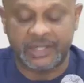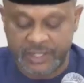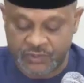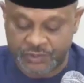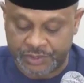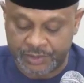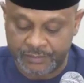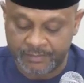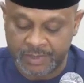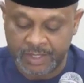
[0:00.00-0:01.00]
history,
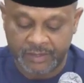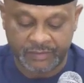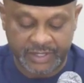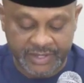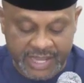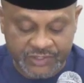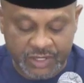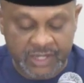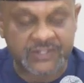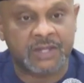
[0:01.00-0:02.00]
the
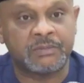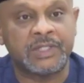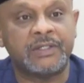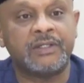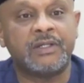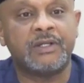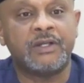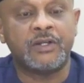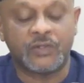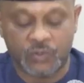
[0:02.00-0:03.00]
National Assembly
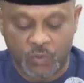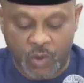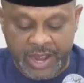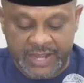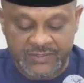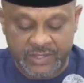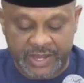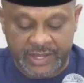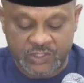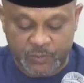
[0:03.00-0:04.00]
requires
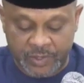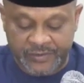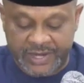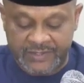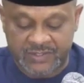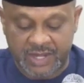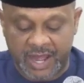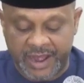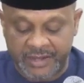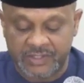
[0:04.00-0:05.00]
experienced
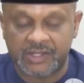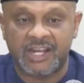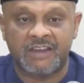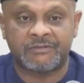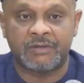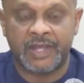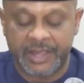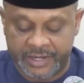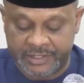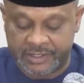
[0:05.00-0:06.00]
and
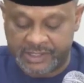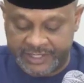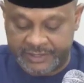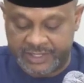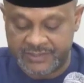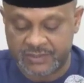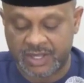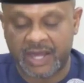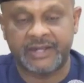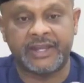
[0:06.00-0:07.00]
level-headed leaders
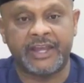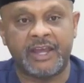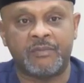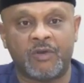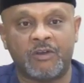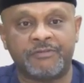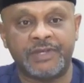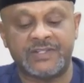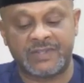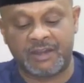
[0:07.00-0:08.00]
at the helm of
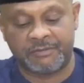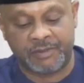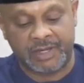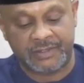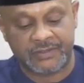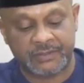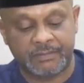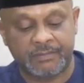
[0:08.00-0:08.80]
its affairs.